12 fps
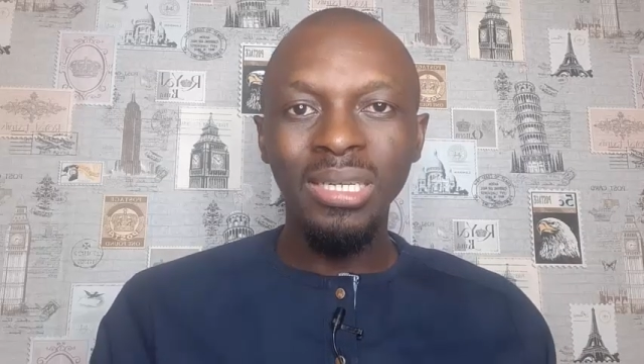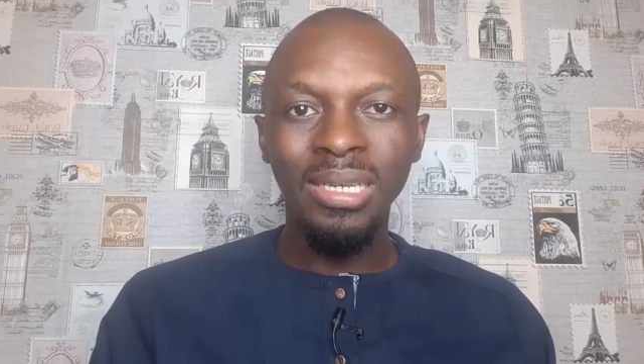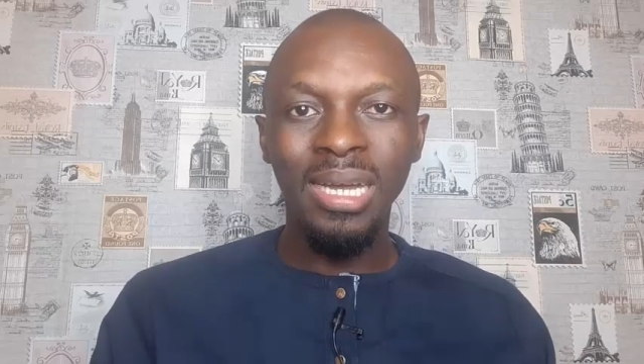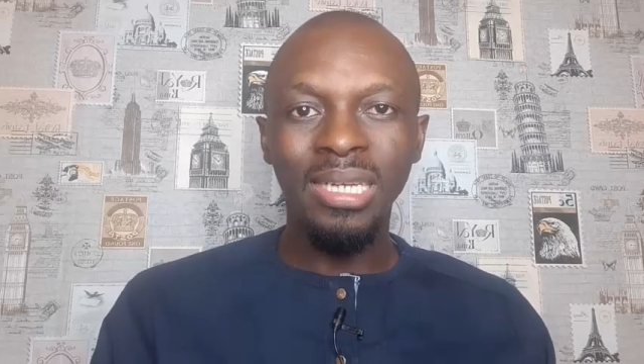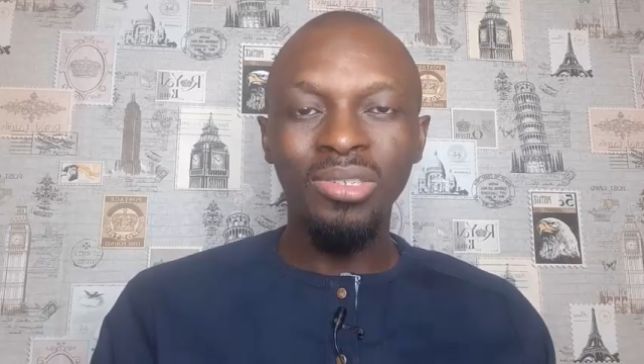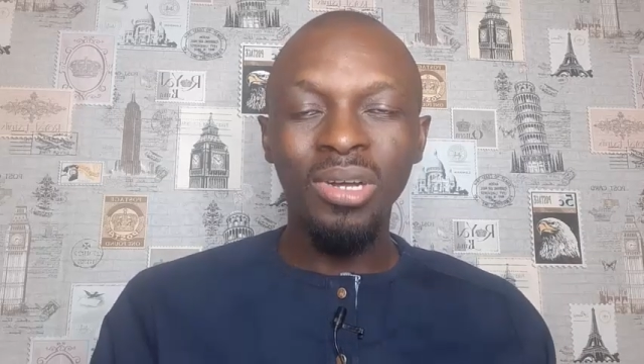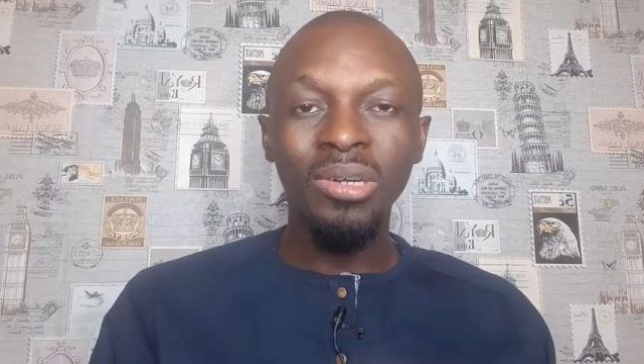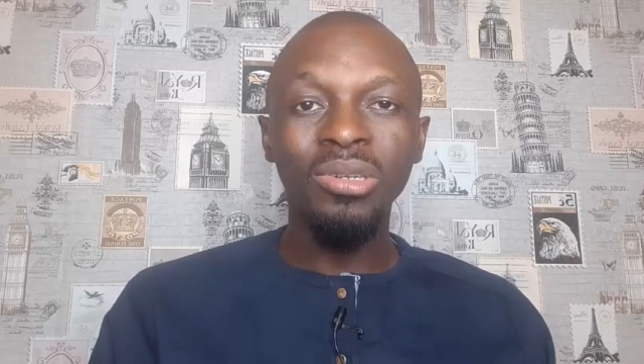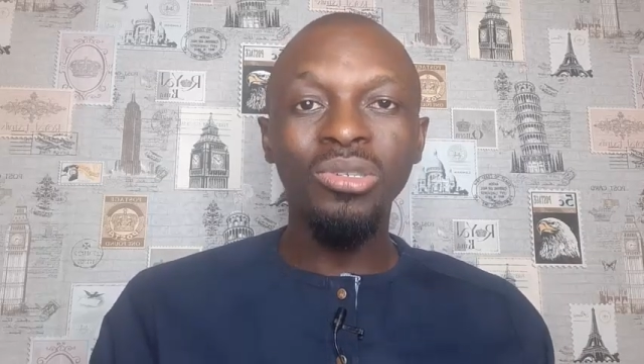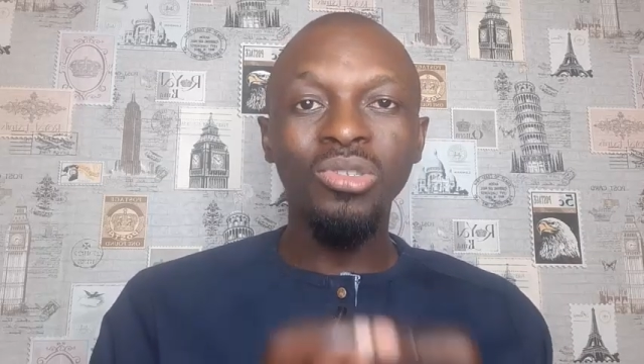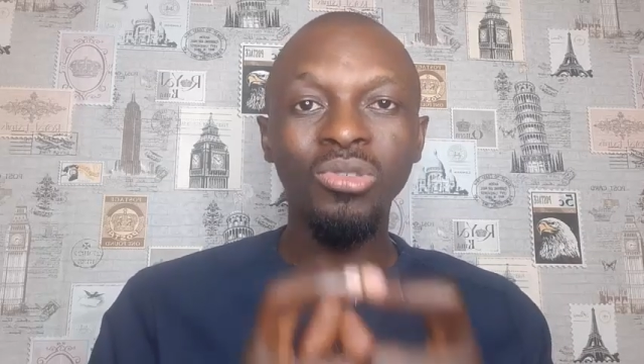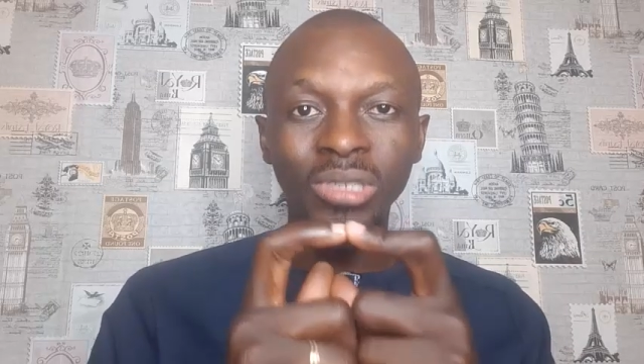that you are
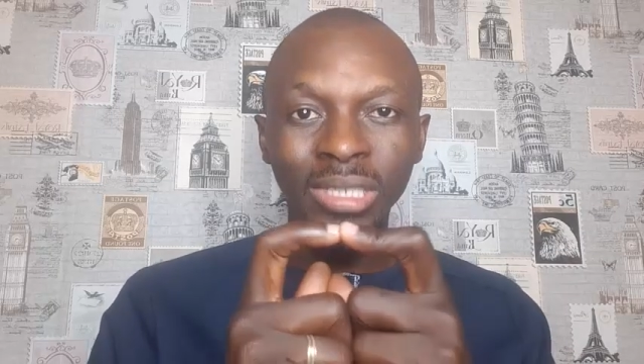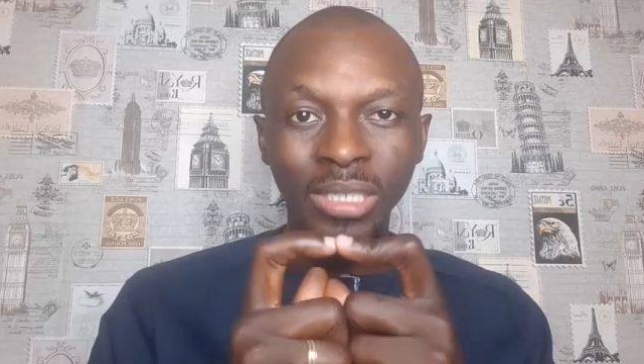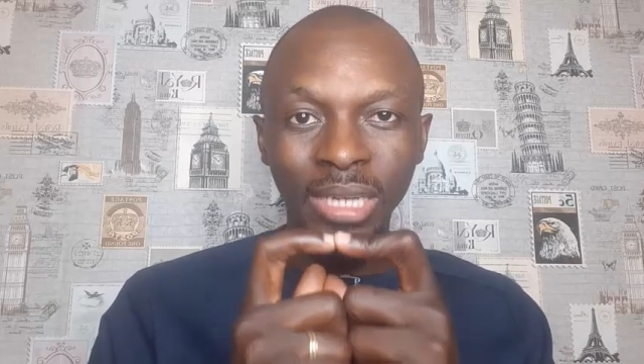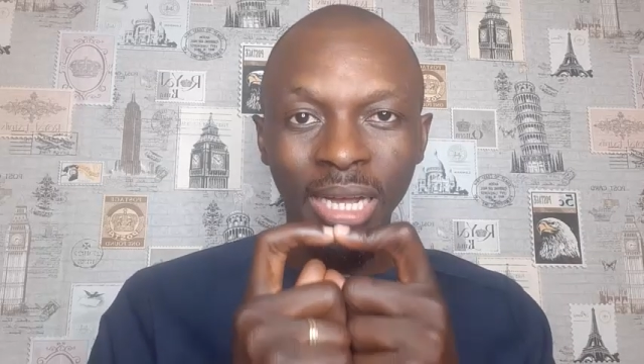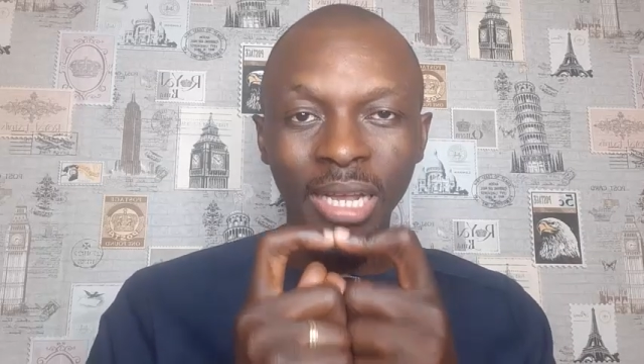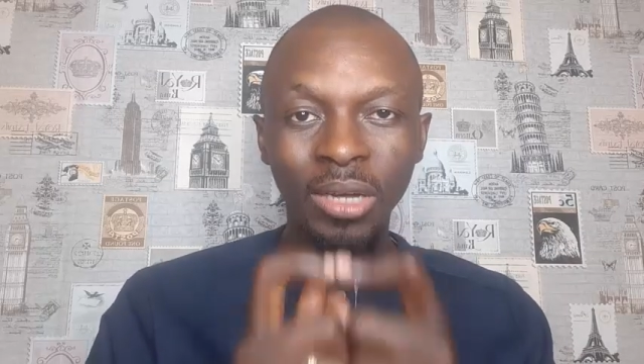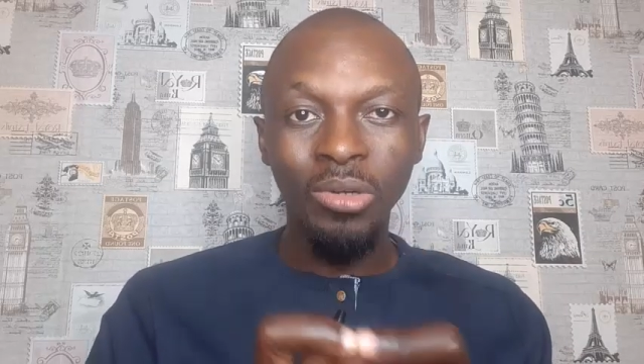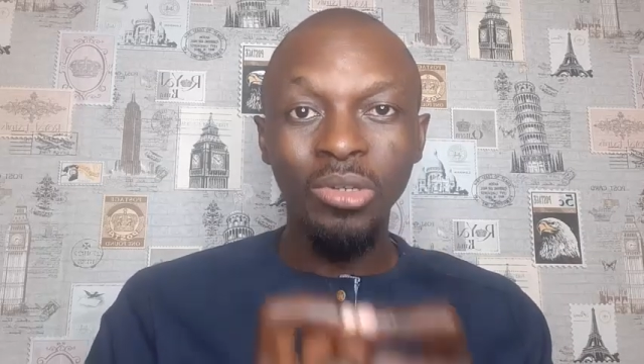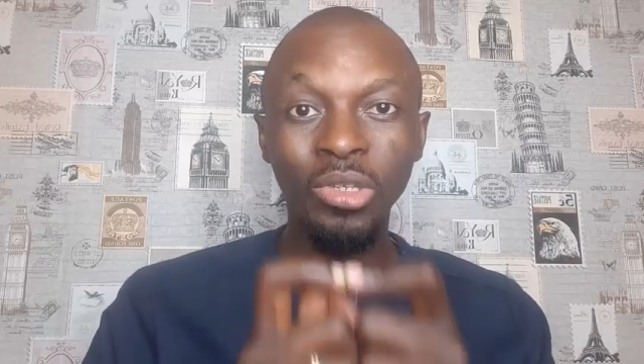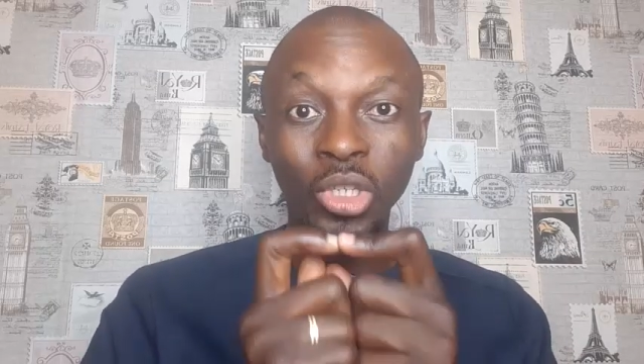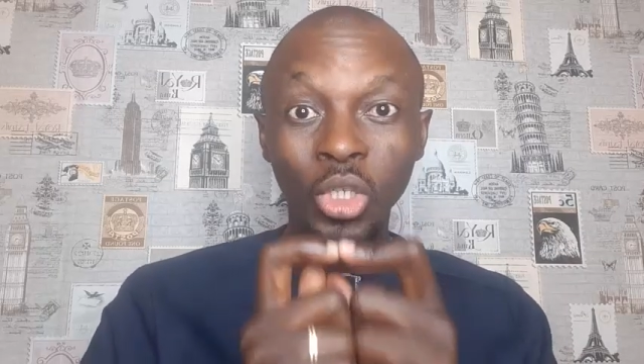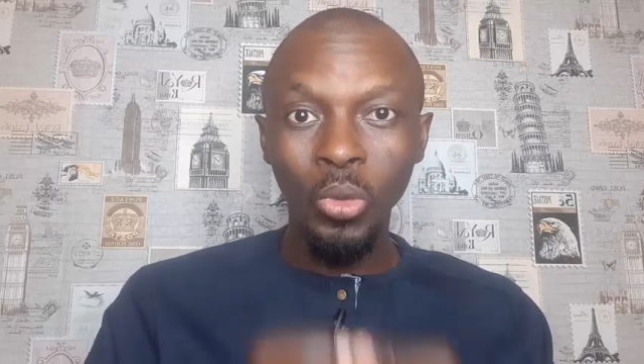going to
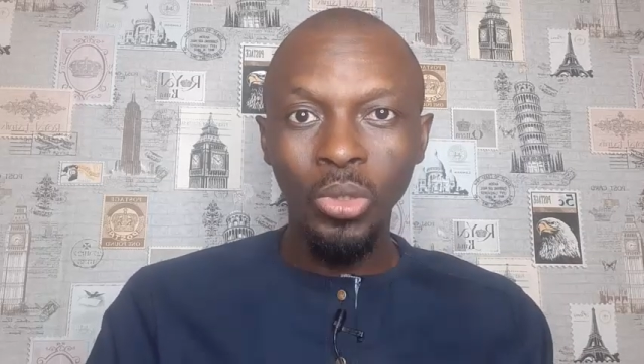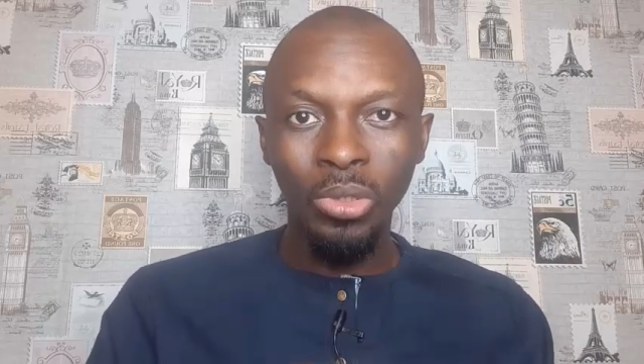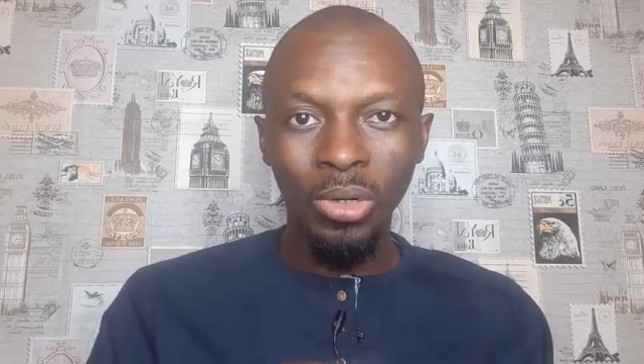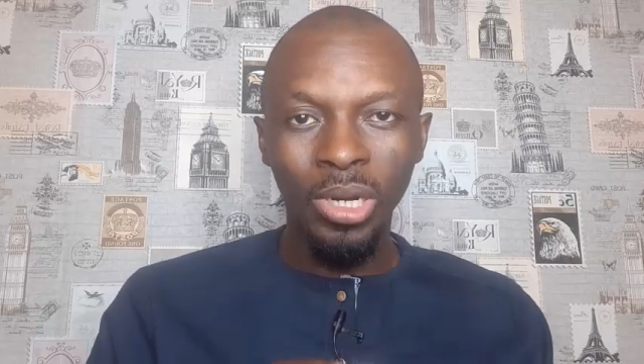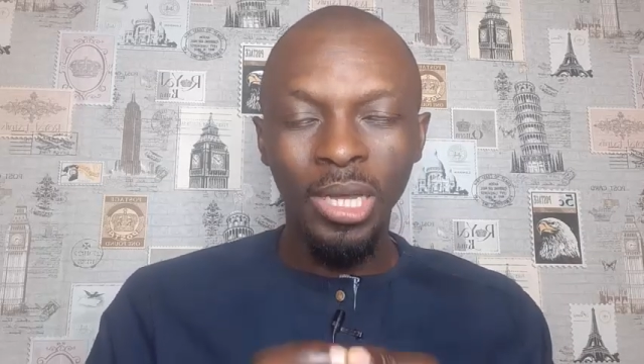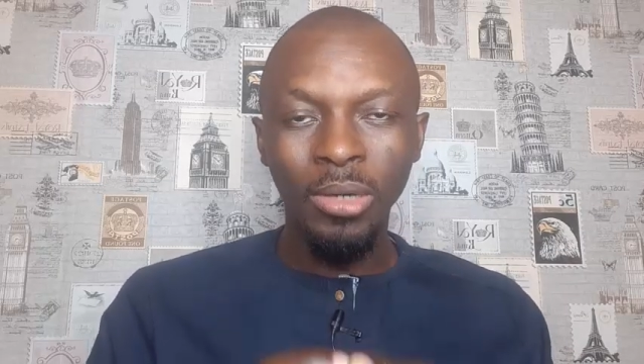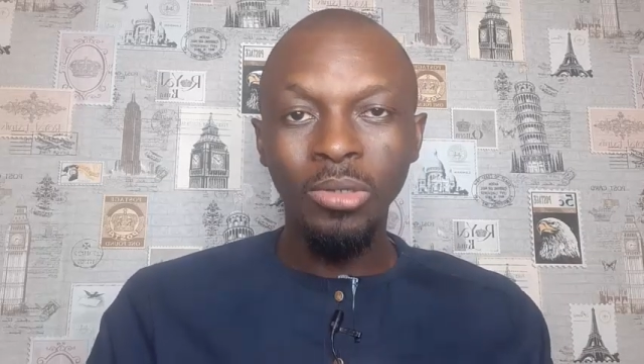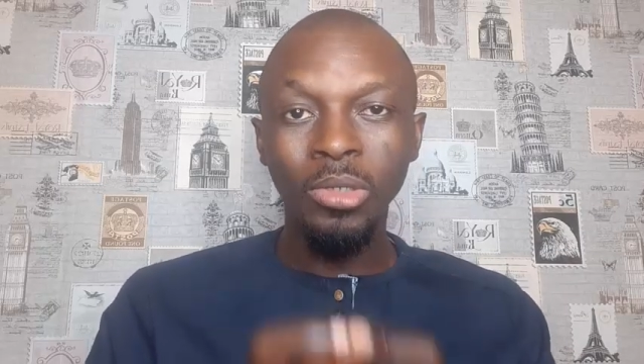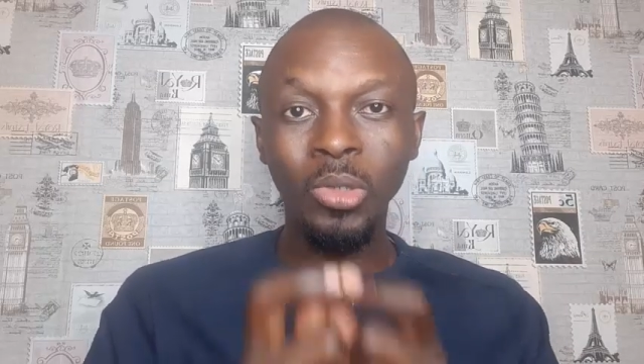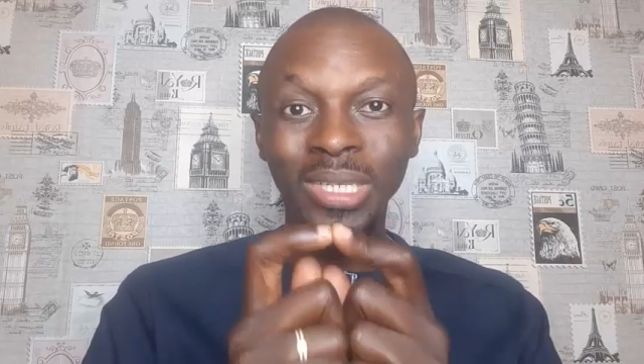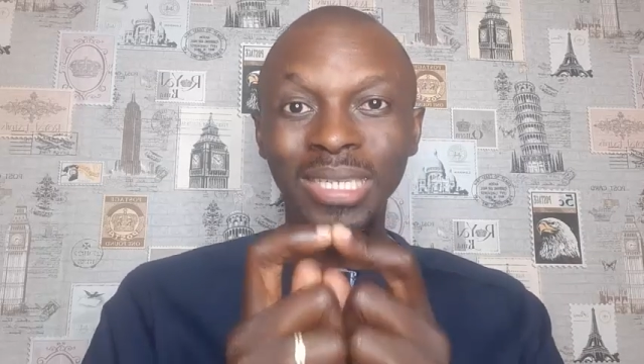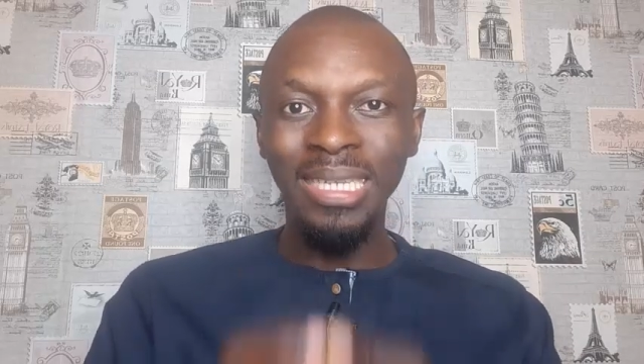use or that you're going
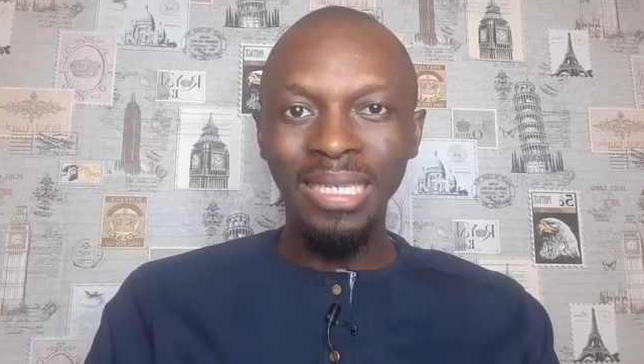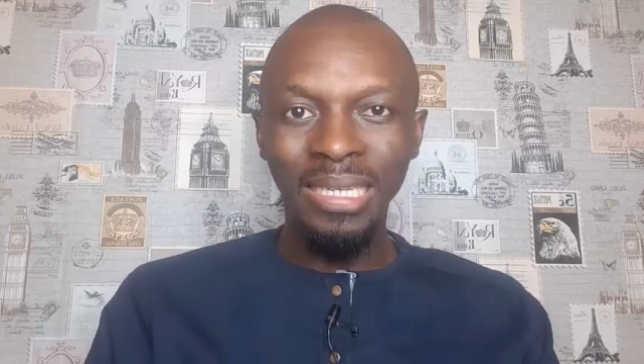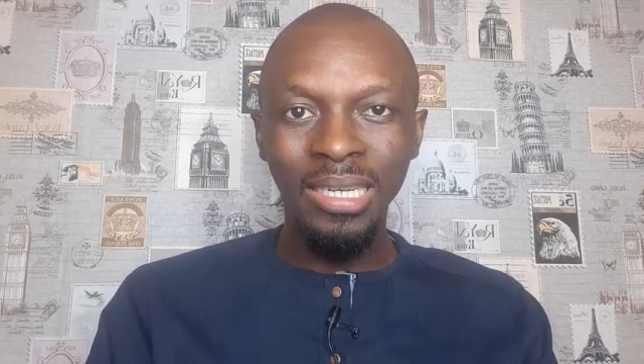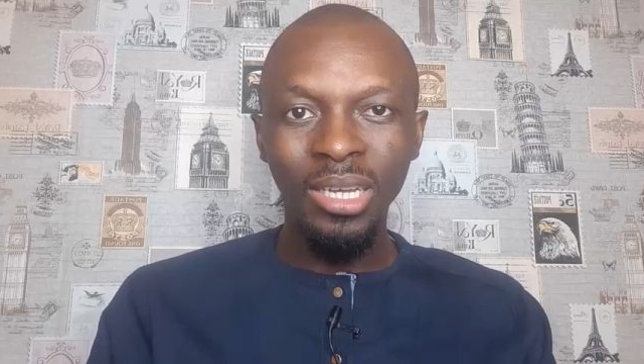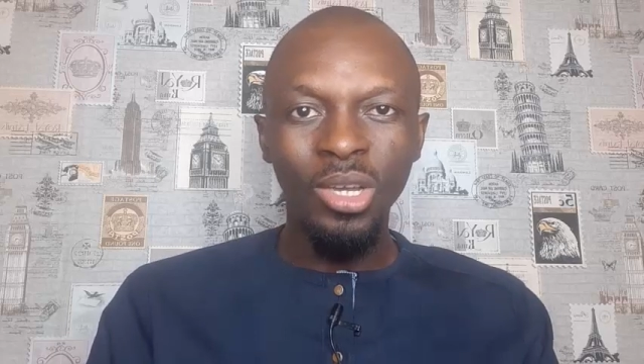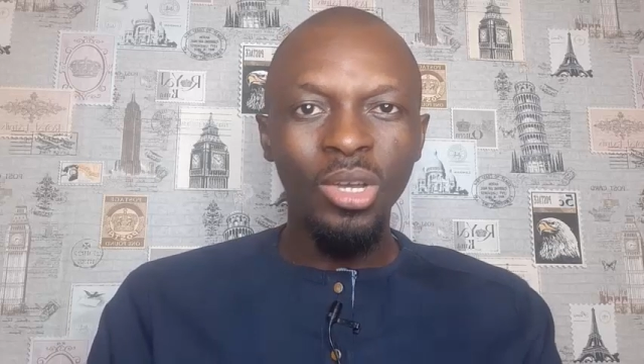to need